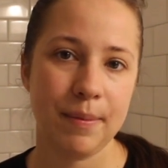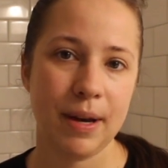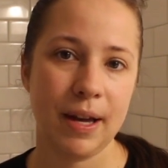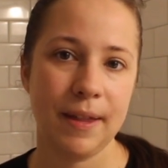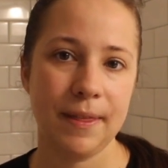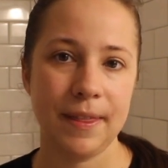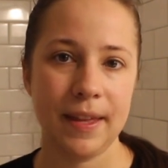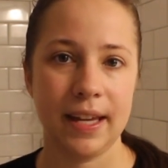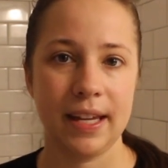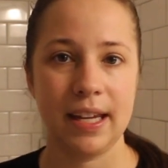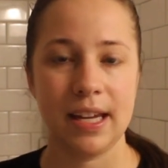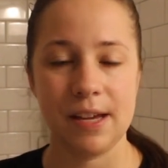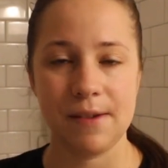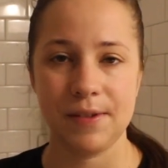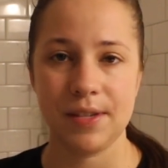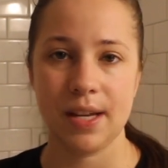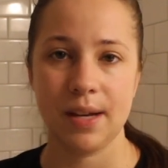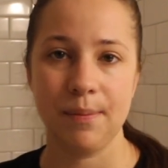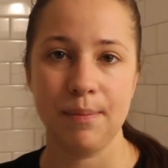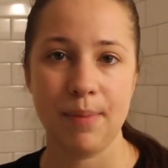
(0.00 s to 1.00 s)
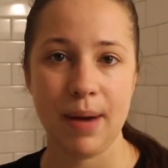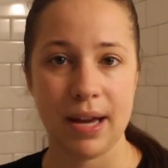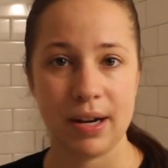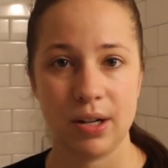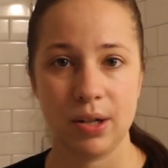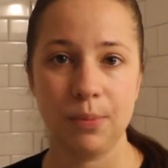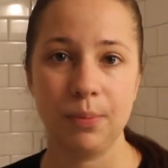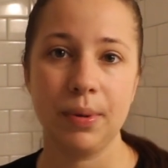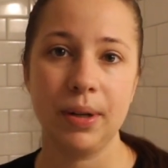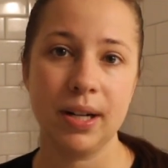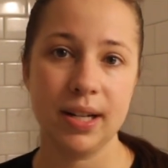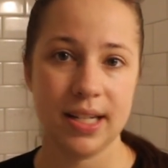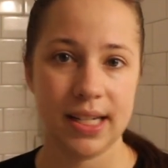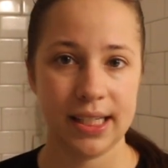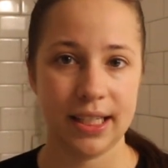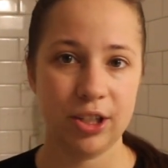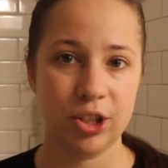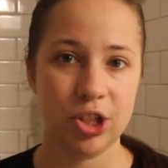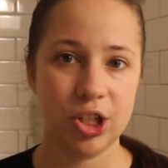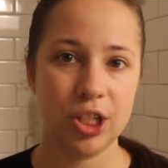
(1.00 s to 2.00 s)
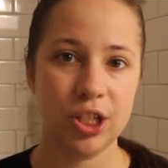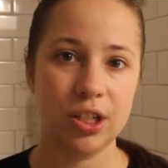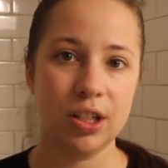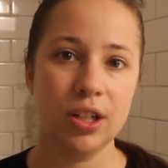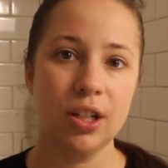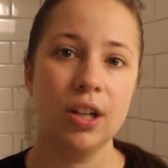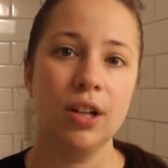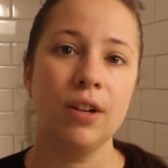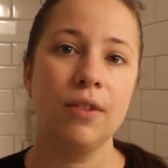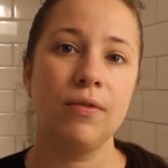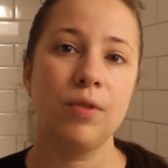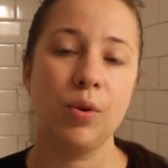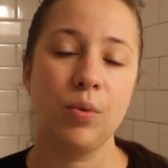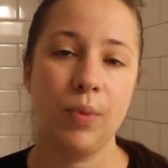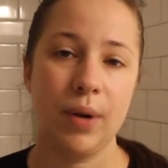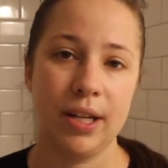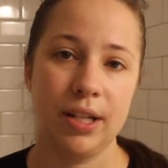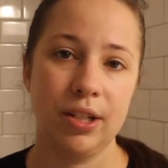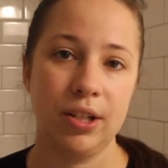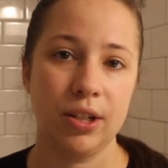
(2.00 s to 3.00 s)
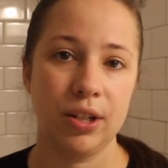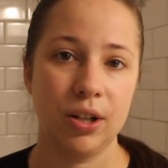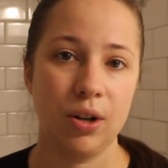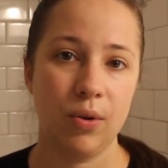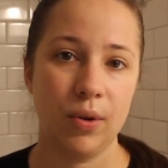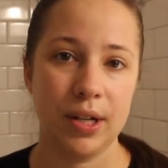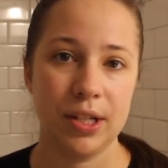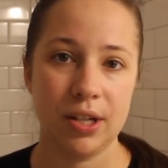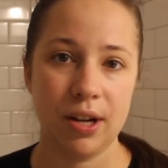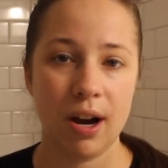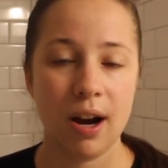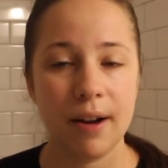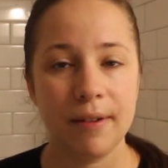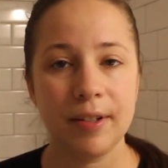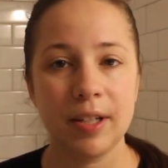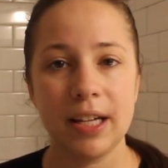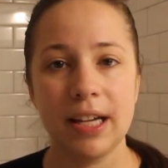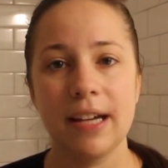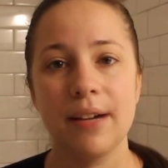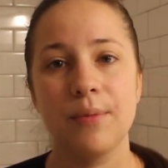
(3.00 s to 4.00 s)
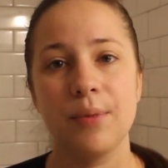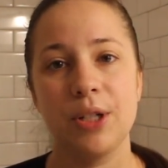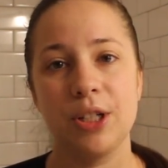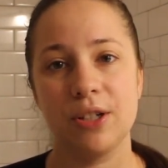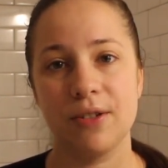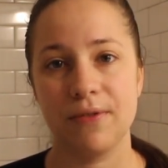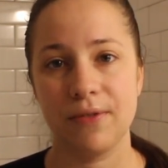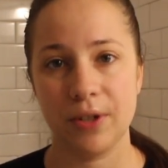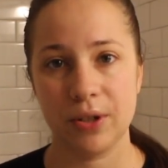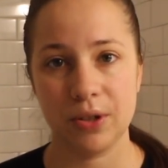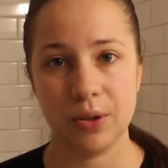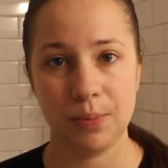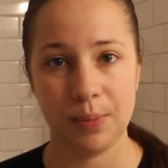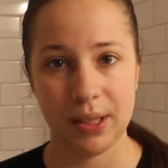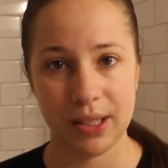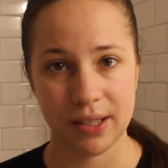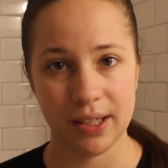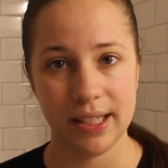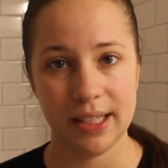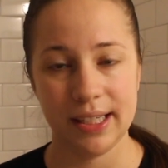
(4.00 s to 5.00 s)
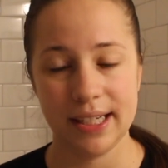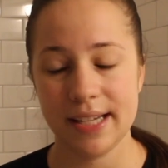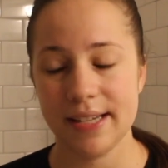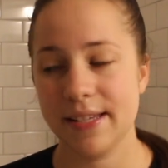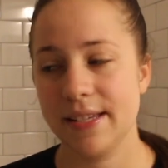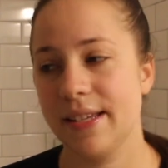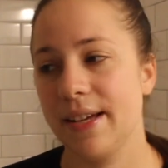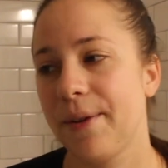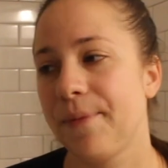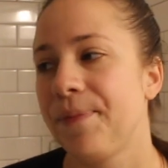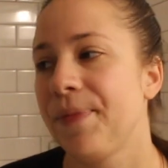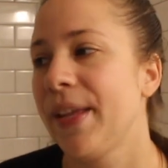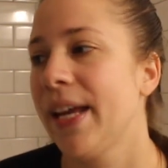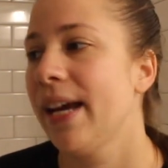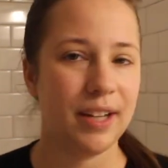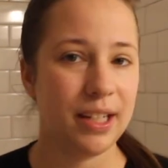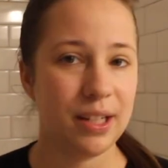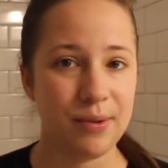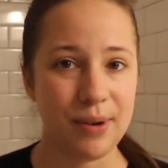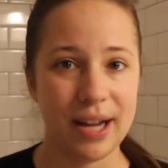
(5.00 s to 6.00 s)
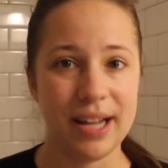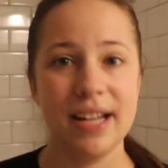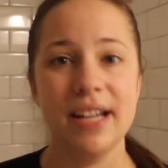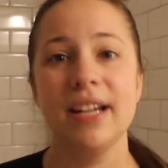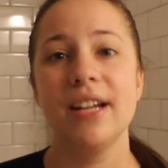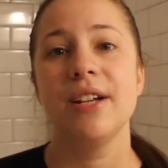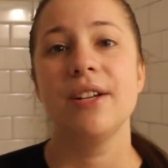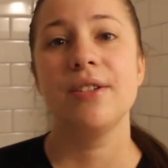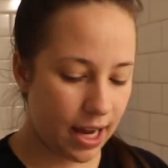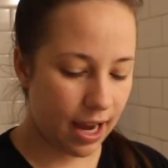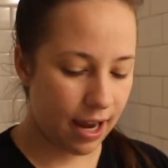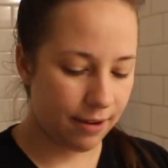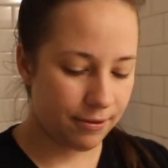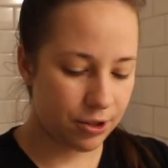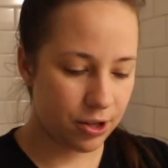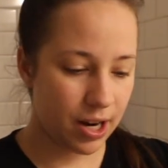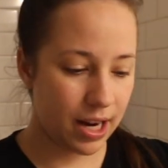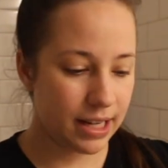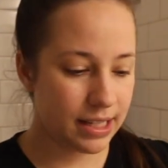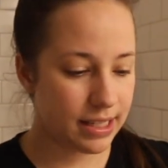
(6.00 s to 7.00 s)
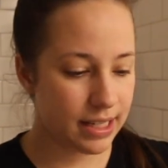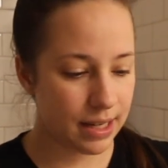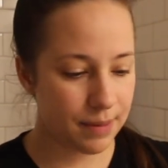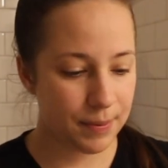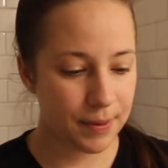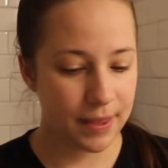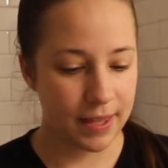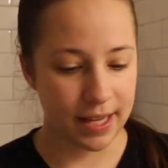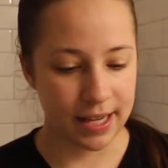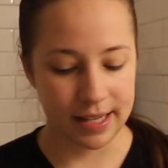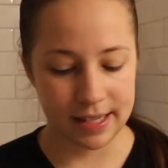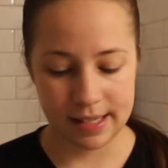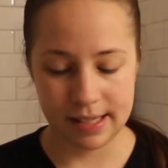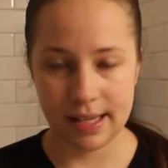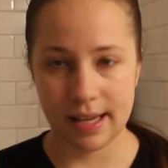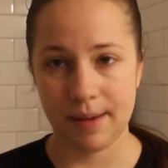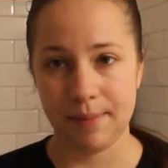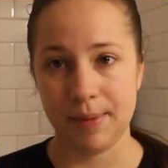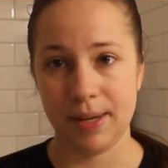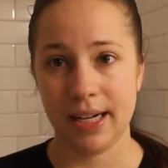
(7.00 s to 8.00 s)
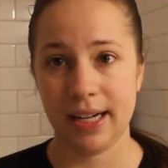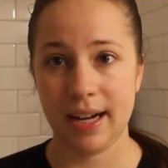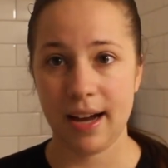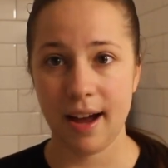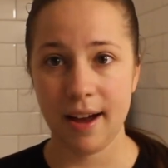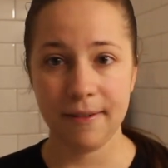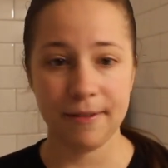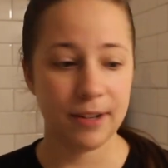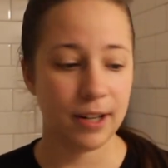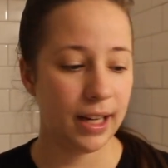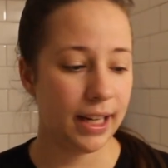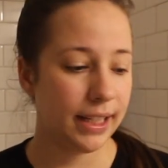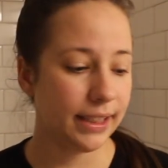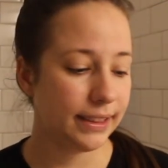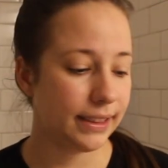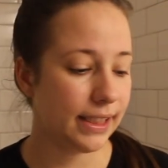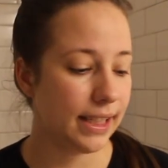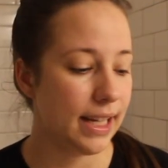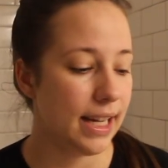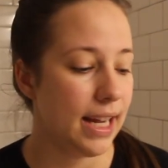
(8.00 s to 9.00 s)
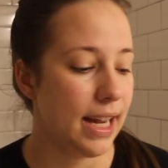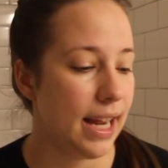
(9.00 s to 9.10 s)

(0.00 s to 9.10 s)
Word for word: the month and gives a better prediction for when you're going to ovulate and when your fertile period is. So anyway, after I dip this, I'm gonna cover it